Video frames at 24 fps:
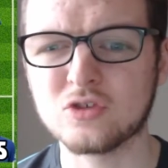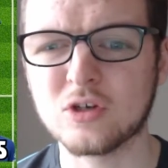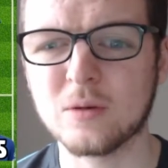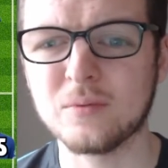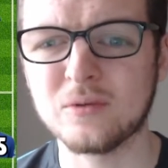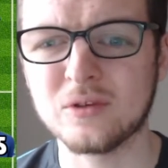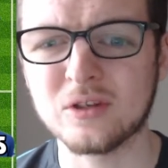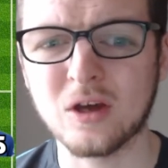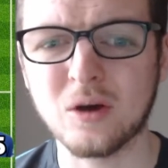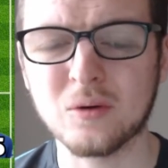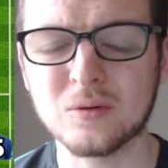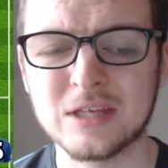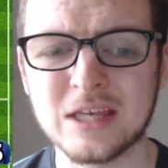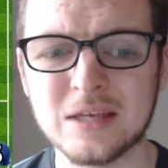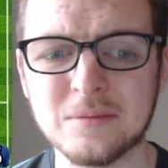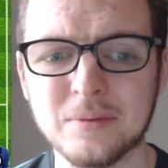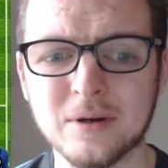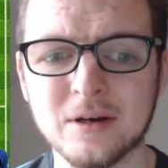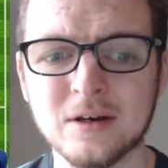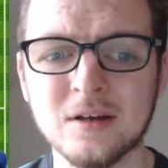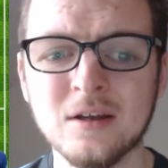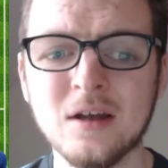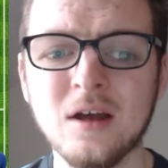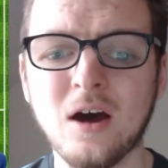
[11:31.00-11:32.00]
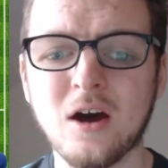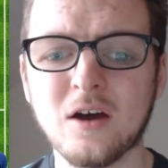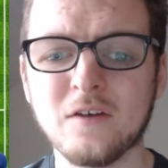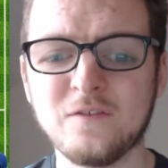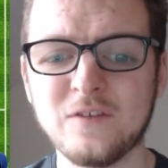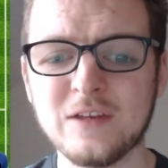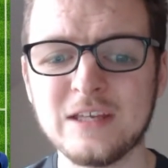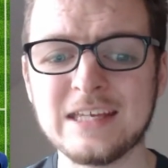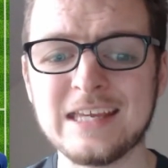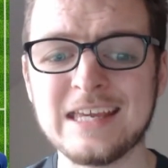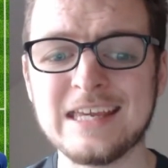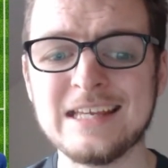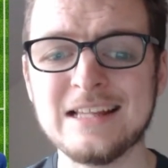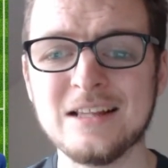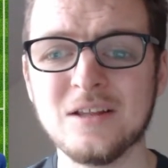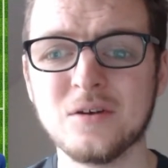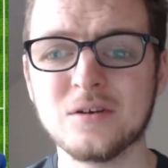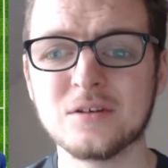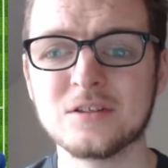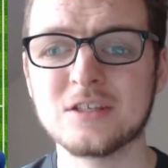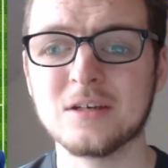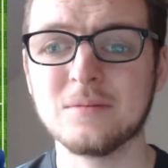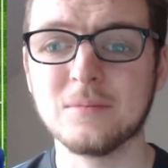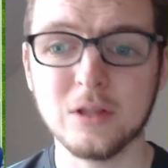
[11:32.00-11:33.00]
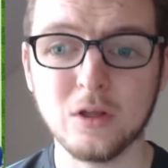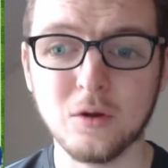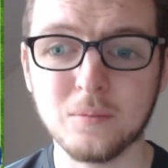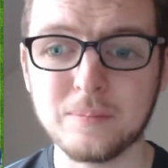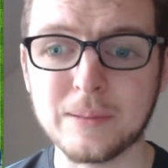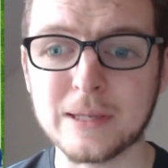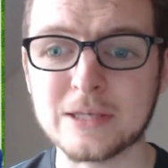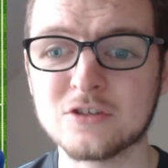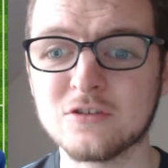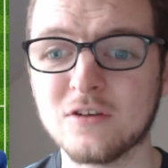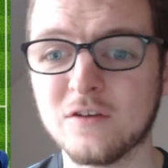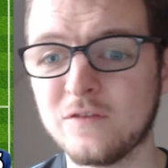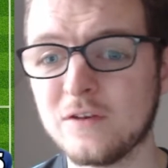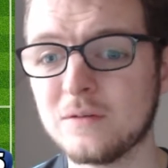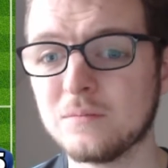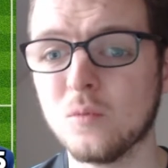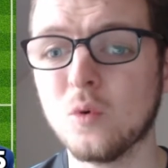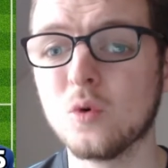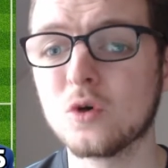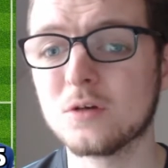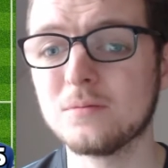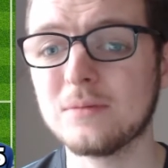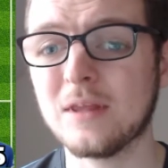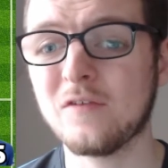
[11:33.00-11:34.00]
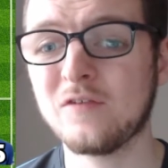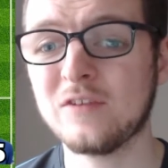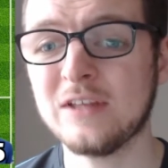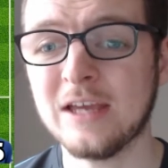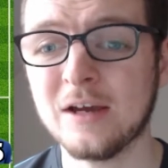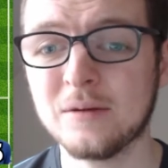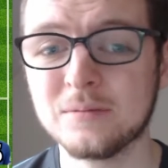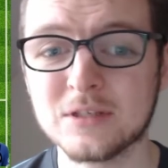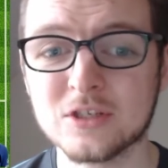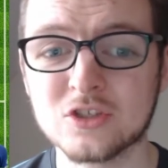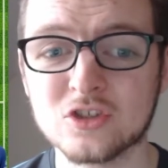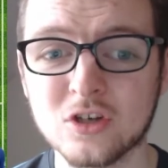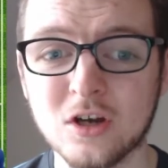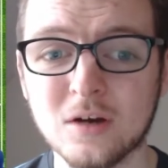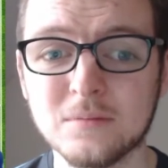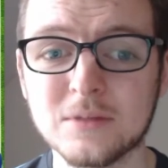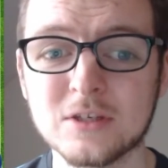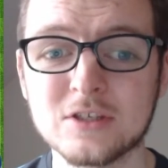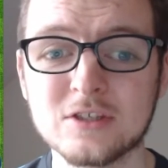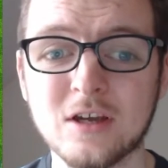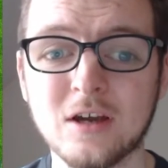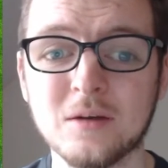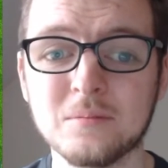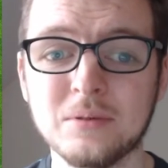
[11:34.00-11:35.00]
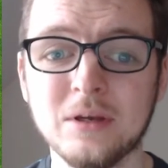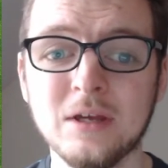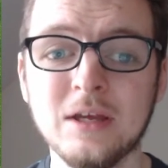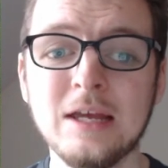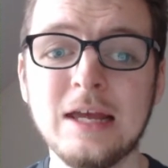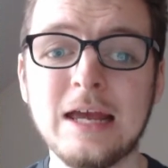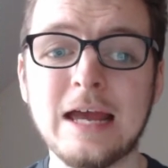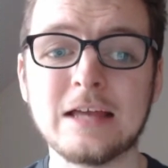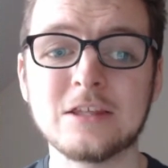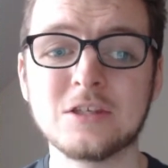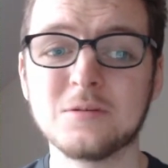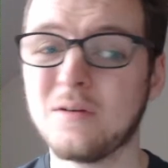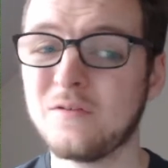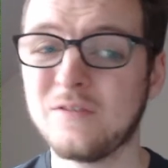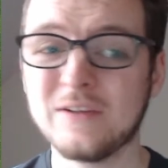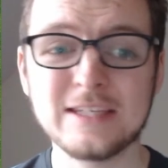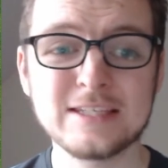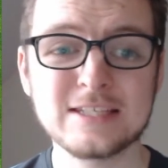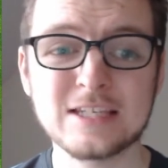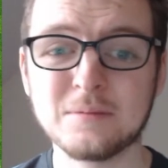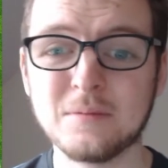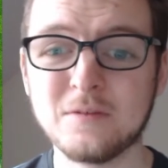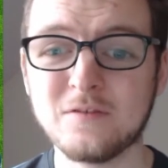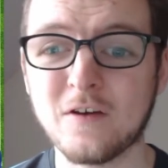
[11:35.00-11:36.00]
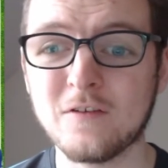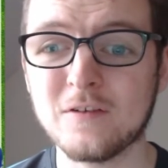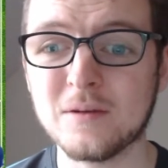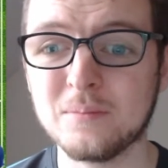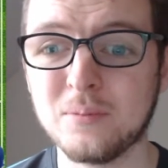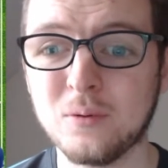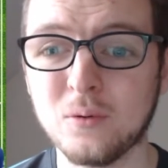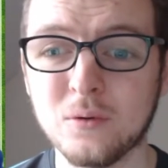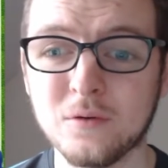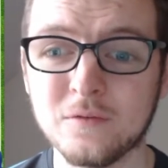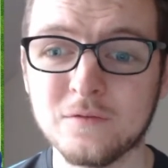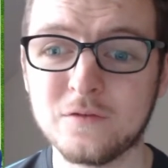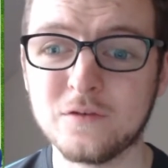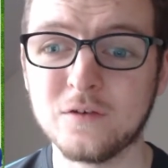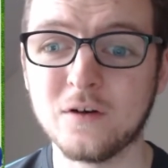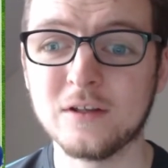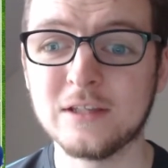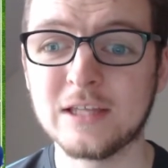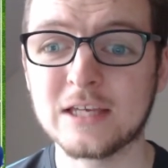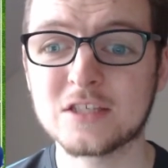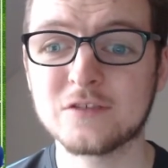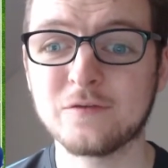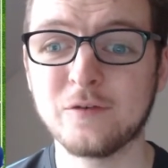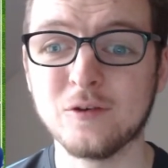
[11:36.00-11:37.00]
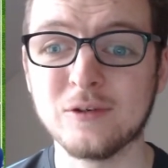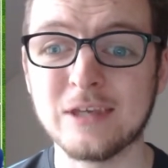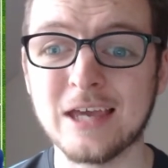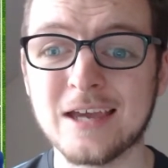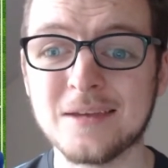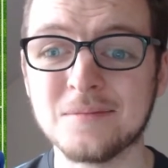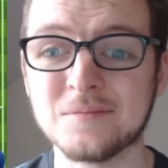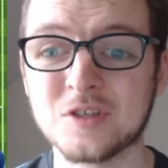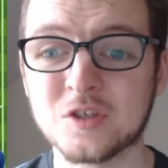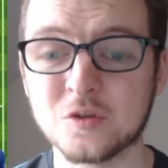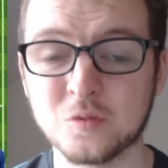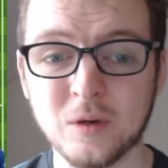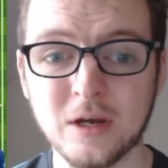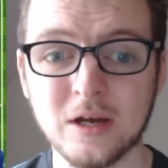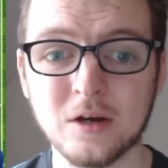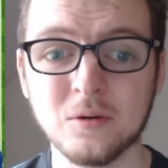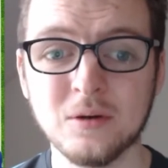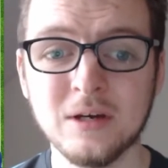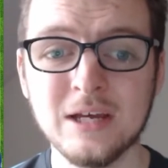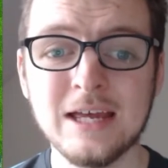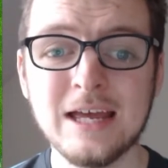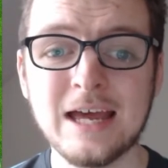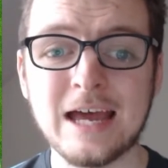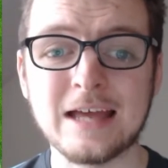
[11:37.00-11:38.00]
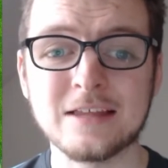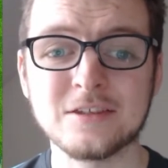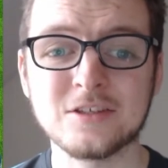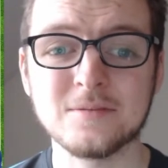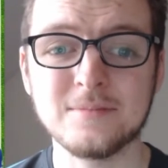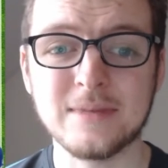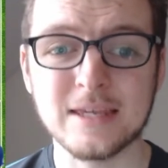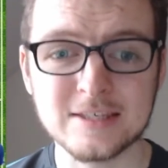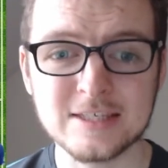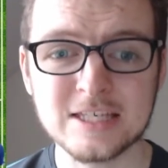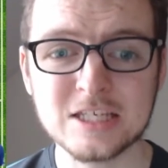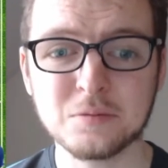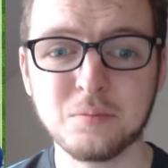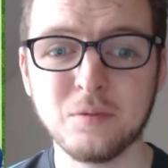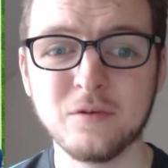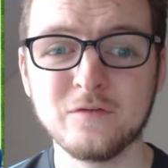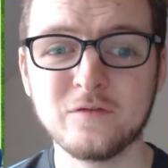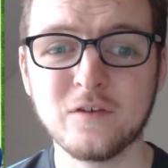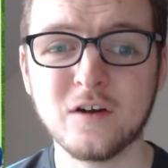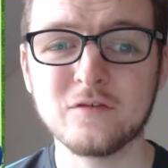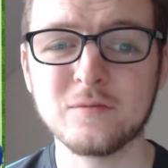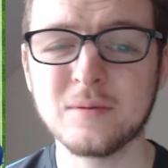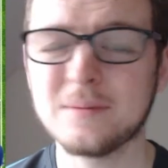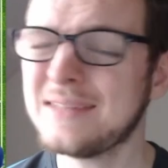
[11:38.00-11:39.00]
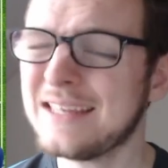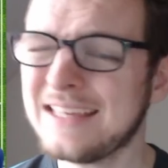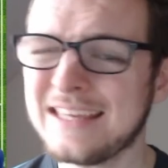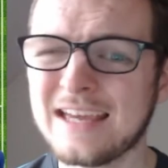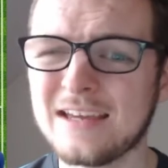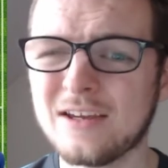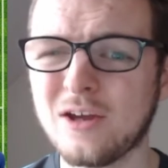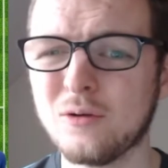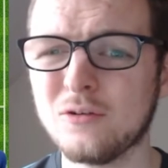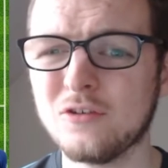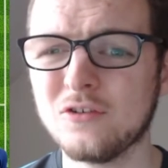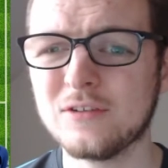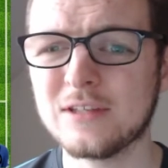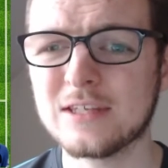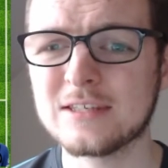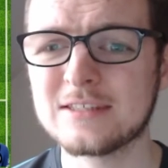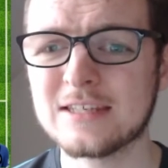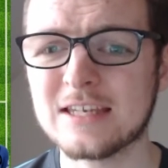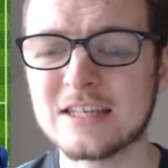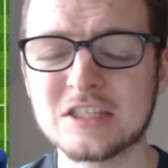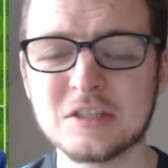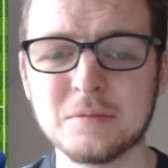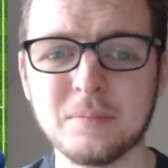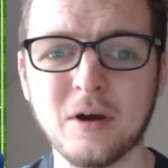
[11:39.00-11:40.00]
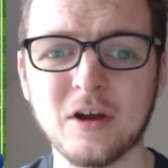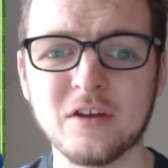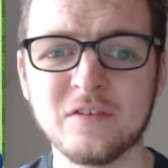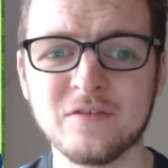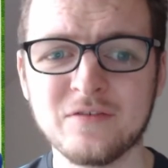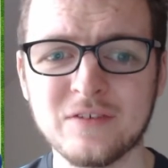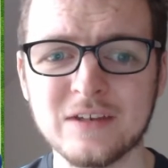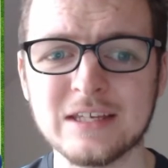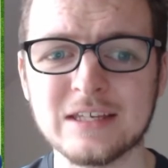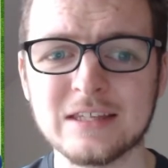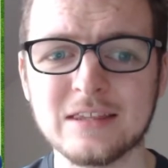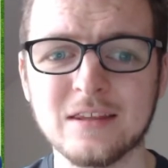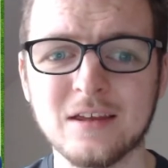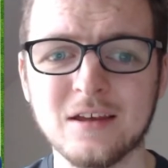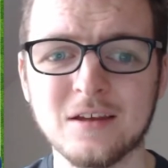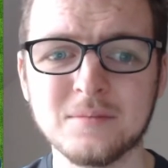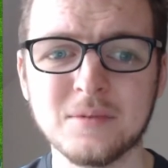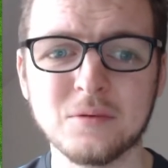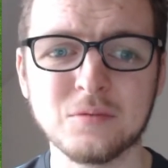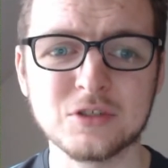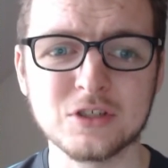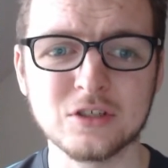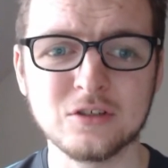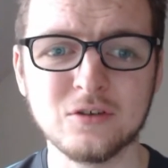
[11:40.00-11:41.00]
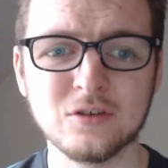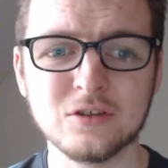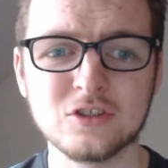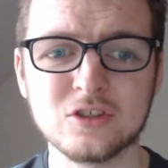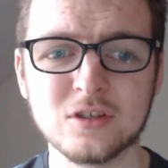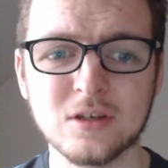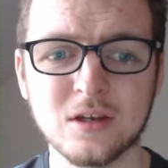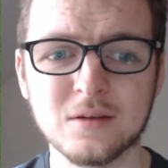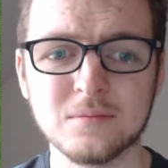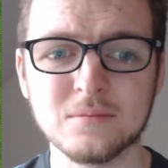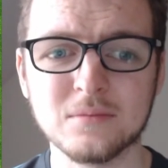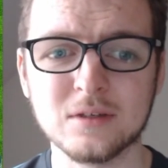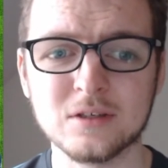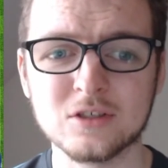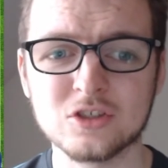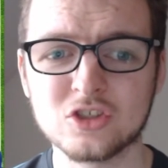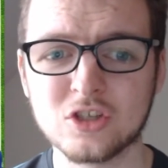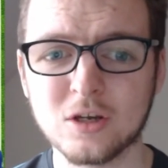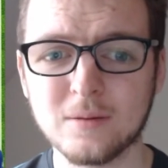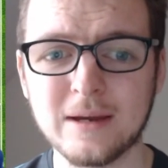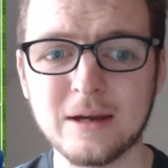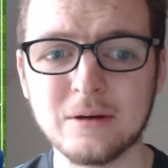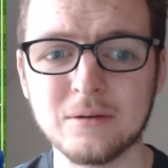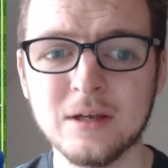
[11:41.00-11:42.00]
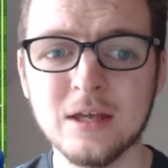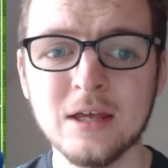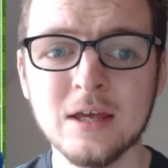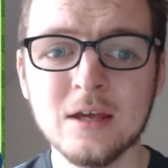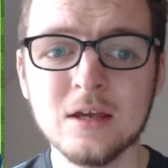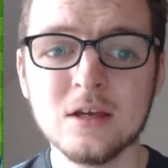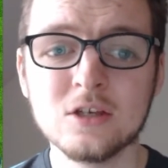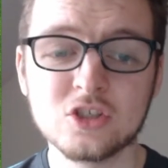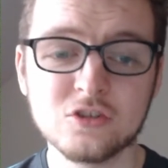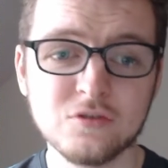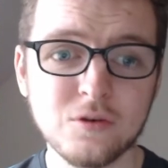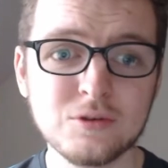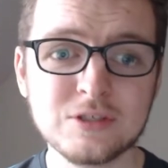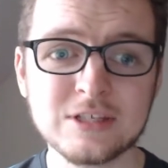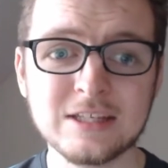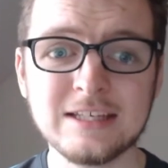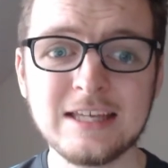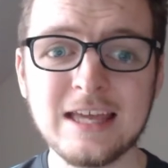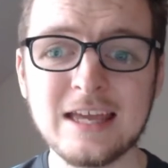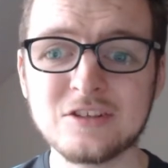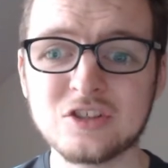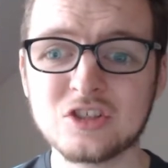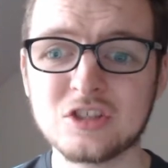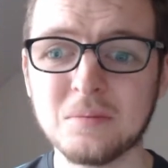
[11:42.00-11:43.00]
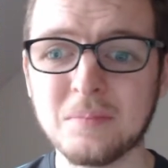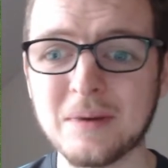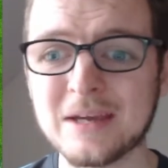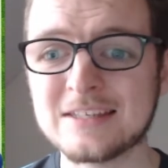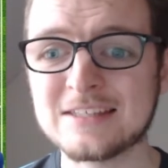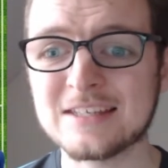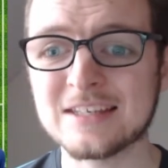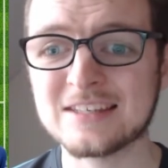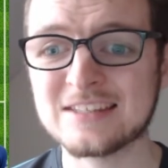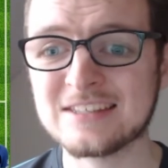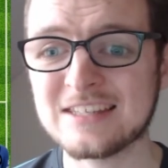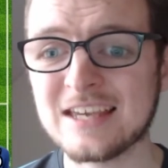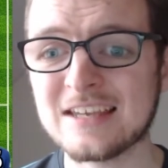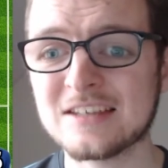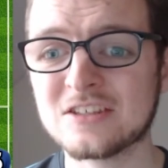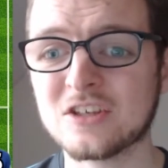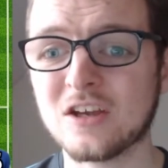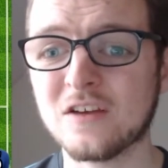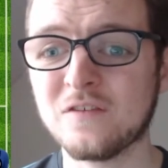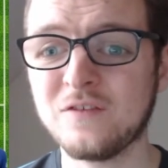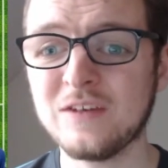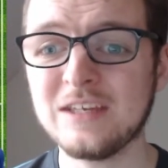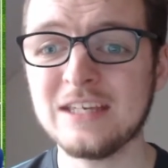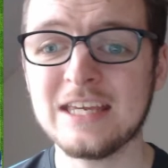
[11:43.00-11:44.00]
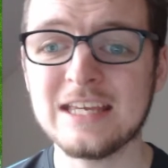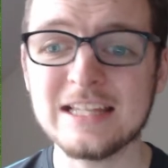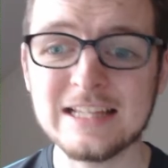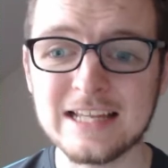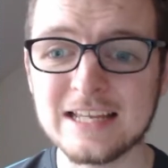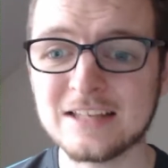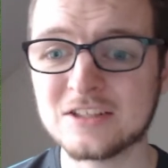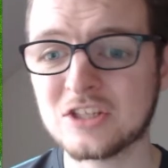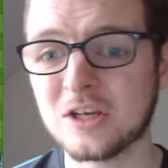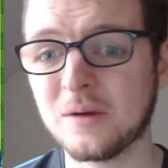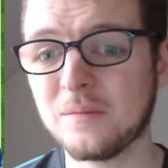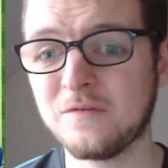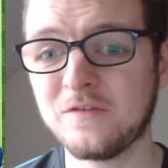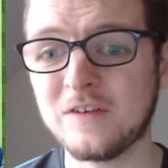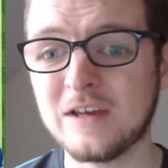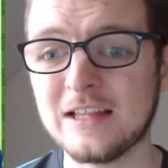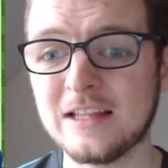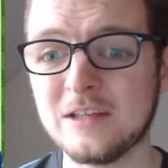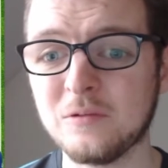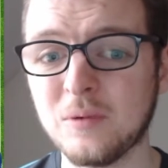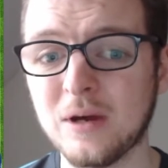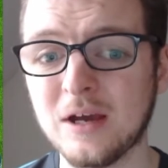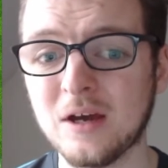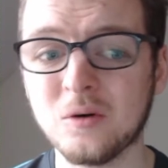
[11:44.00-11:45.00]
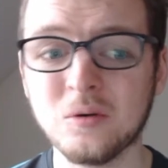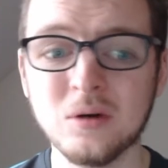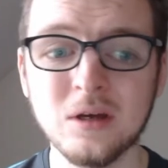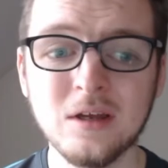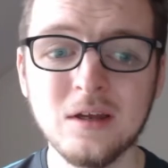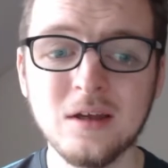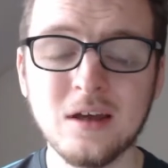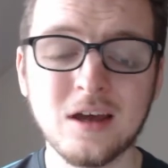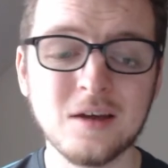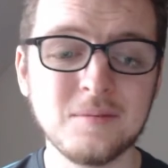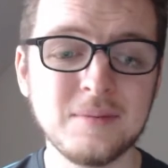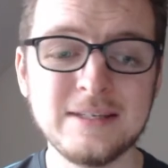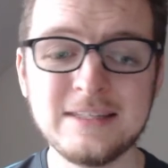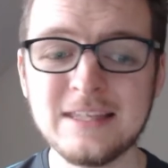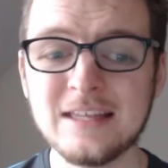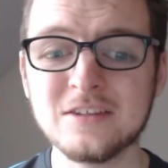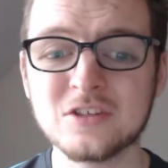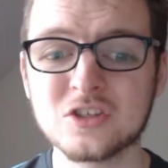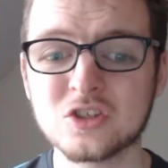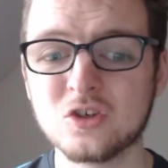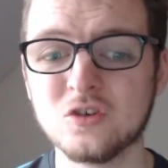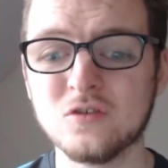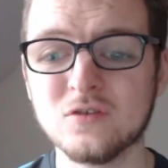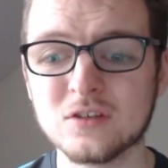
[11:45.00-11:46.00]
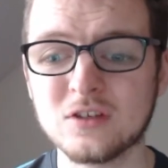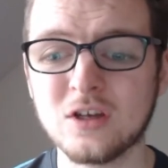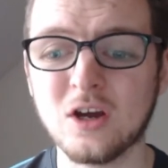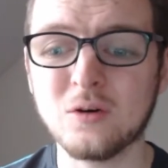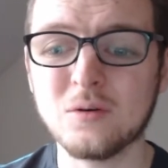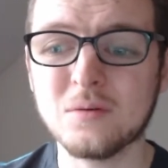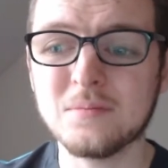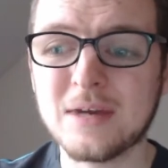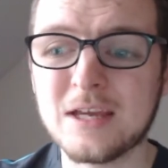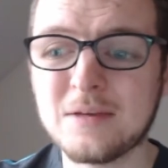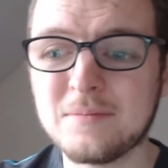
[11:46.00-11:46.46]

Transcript: He makes some good dribbles, but it was probably a bit more less than we're used to seeing him to. Lost the ball. I think that it just wasn't a great performance from him, and I think it shows why Hudson-Odoi, for the moment, needs to definitely start over him. I'm not saying that he'll be better than Pulisic, or he is overall, but I think